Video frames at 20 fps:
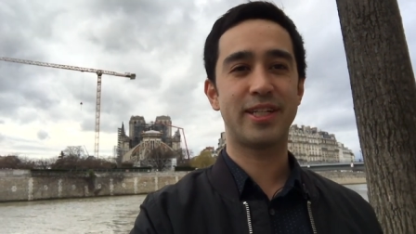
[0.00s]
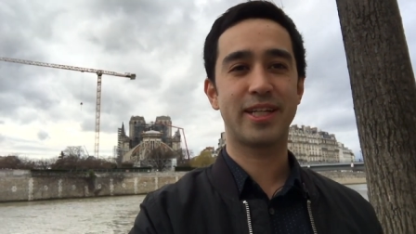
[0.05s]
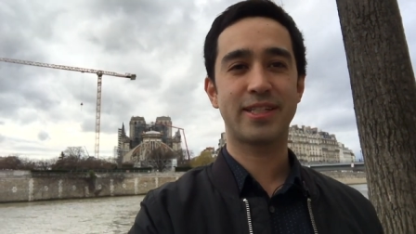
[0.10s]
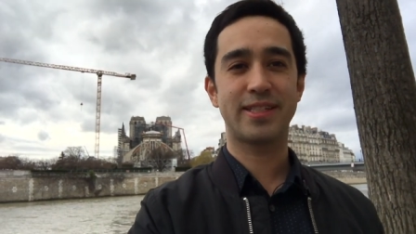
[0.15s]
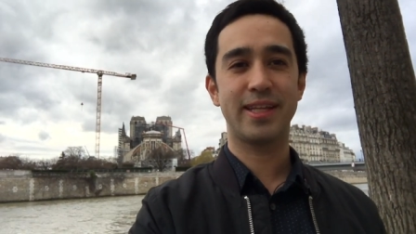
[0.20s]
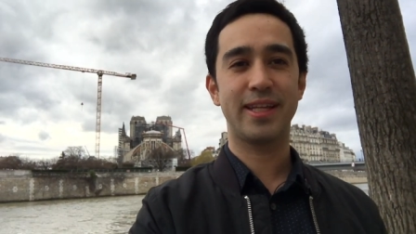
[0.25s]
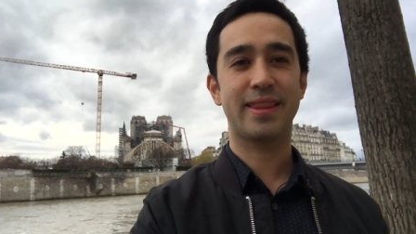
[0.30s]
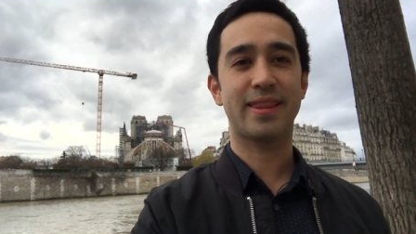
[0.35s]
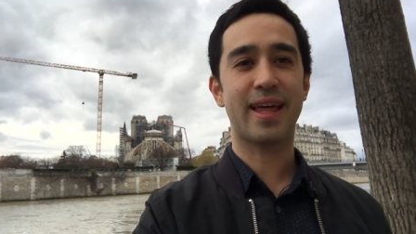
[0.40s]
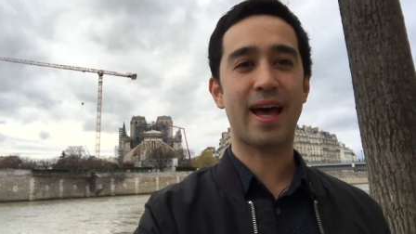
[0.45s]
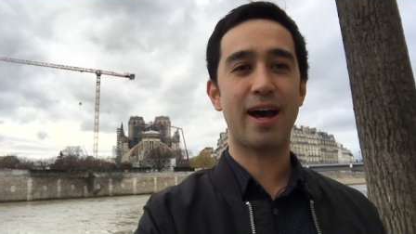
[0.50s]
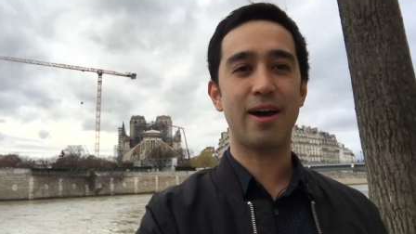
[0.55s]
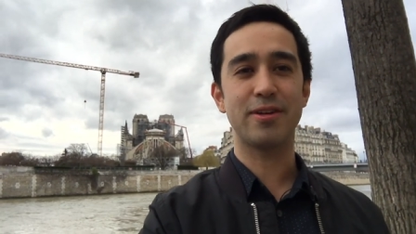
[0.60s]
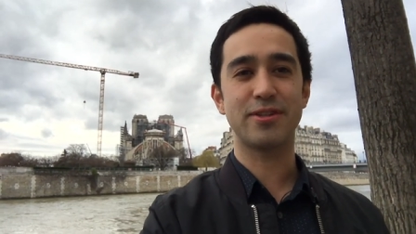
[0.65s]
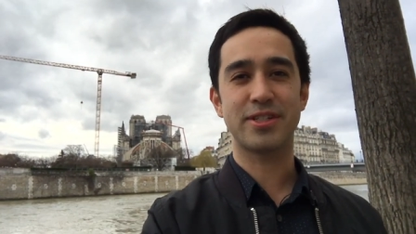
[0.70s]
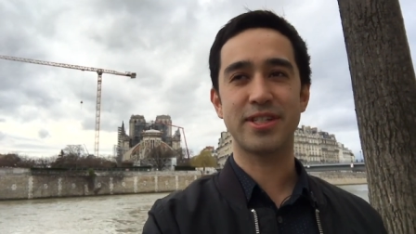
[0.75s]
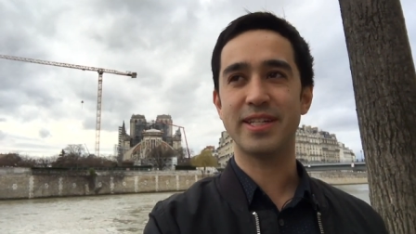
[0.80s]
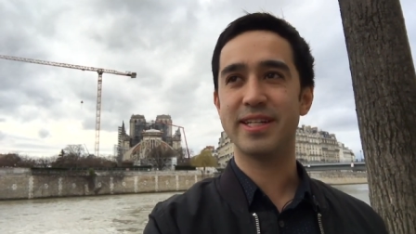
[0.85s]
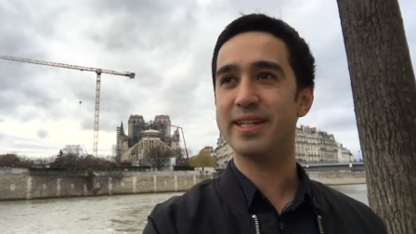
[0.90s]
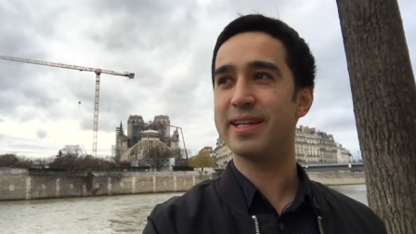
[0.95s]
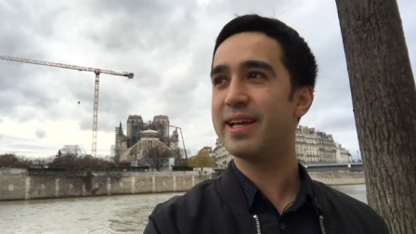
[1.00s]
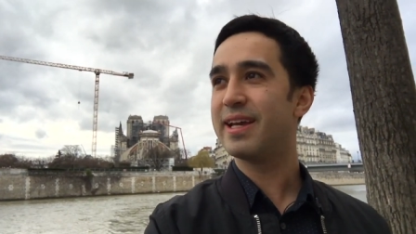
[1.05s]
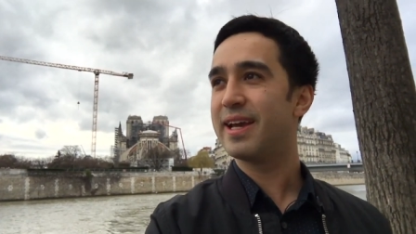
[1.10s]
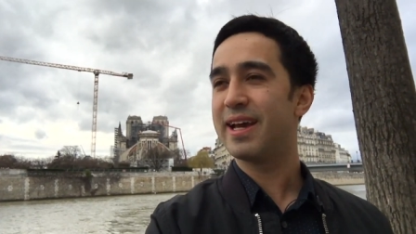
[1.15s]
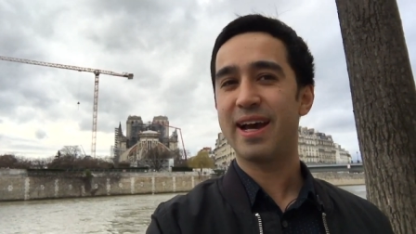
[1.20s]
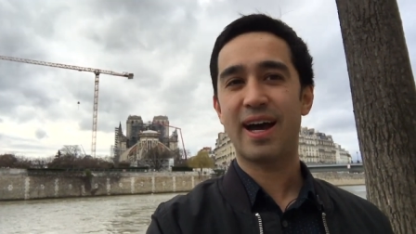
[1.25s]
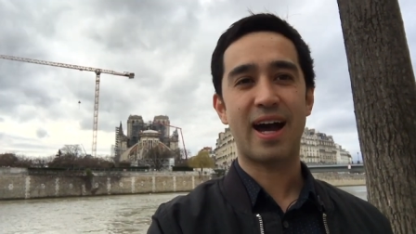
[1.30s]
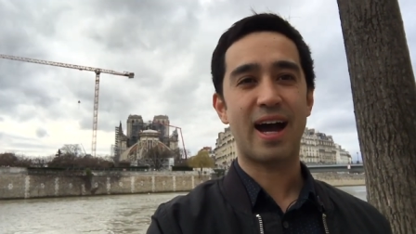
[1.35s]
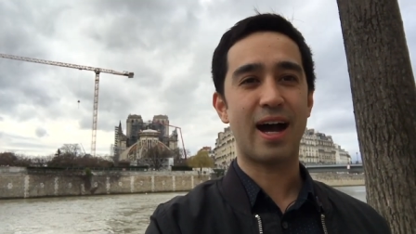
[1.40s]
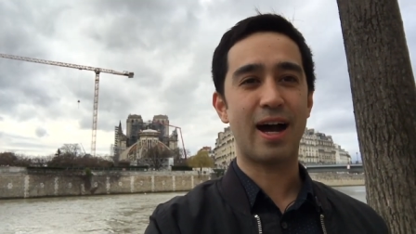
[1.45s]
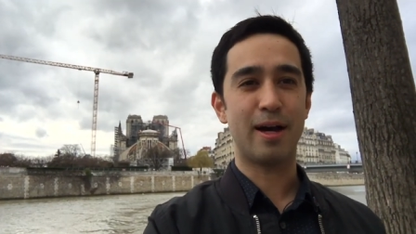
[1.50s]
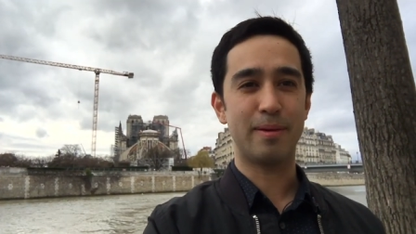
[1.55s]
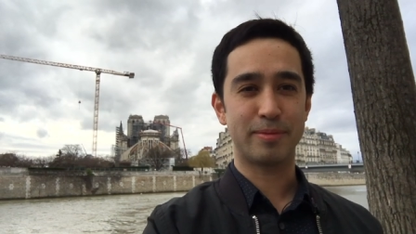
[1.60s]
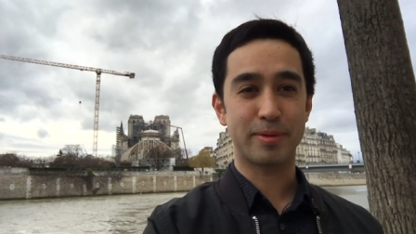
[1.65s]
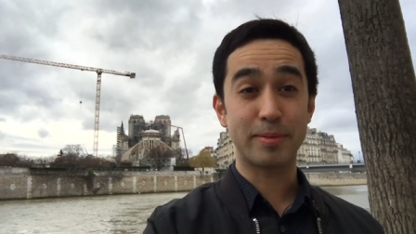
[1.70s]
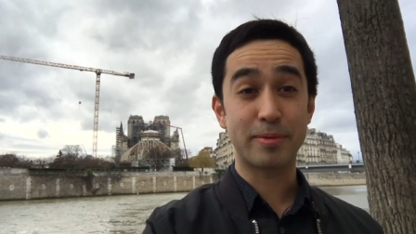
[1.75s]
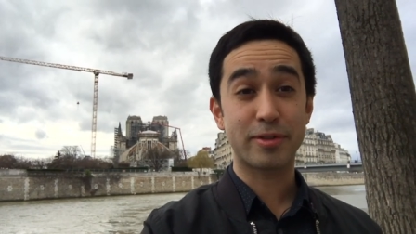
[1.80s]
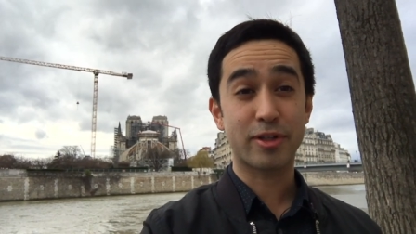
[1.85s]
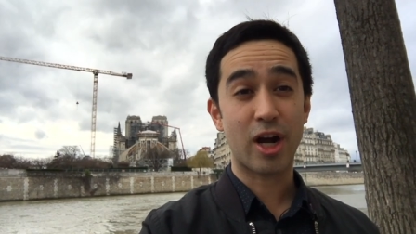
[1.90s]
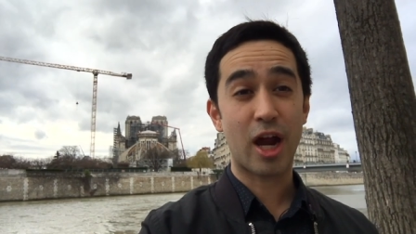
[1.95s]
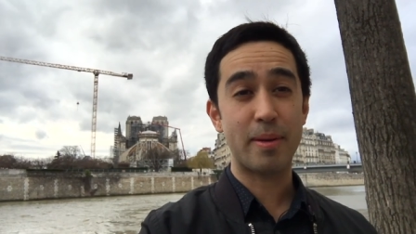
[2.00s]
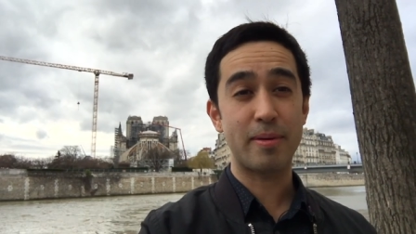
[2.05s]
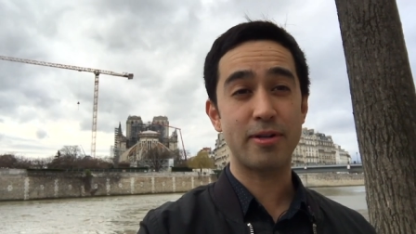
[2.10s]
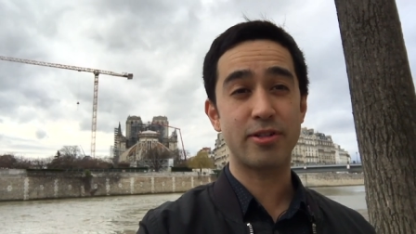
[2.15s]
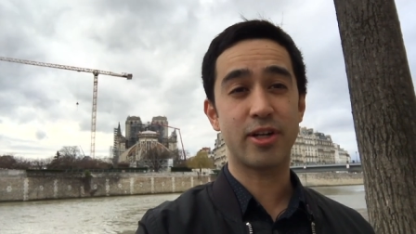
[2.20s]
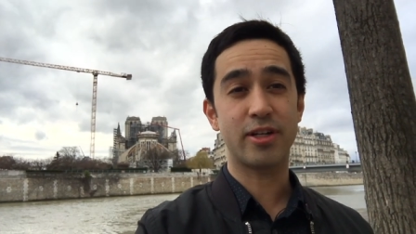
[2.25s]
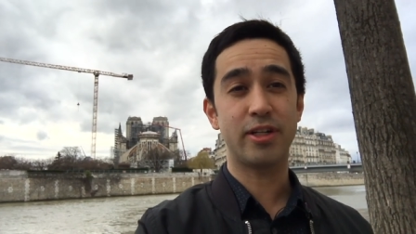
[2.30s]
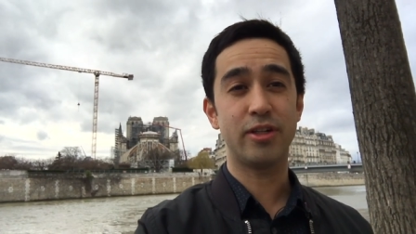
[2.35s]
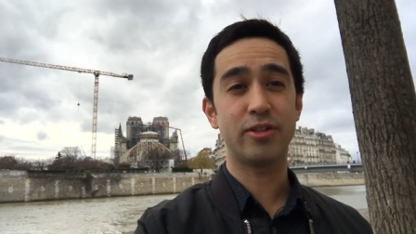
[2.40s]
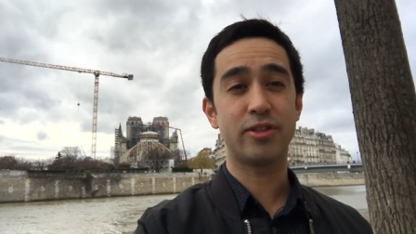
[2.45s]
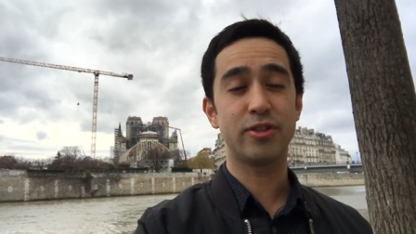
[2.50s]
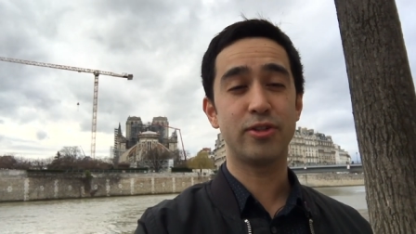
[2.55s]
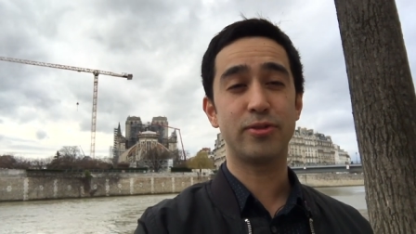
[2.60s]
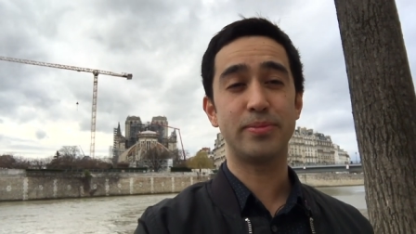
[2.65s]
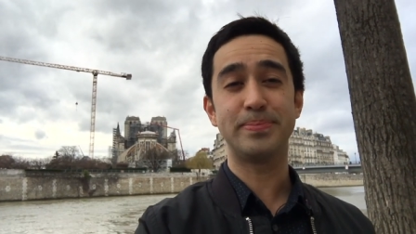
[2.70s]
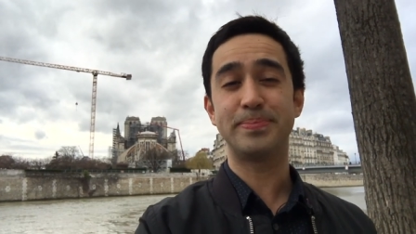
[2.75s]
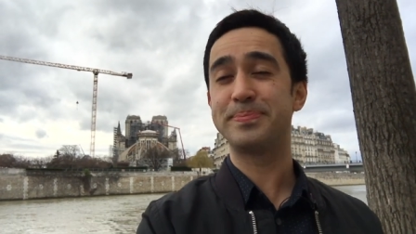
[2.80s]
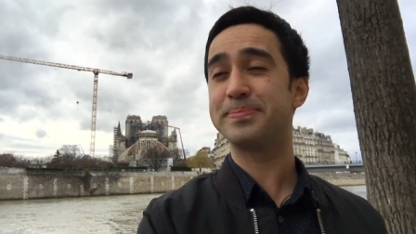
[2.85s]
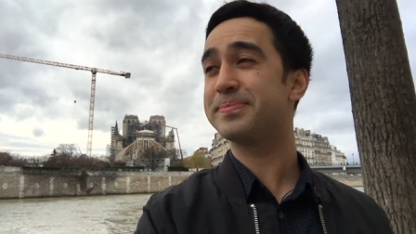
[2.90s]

60,000 um, subscribers on YouTube.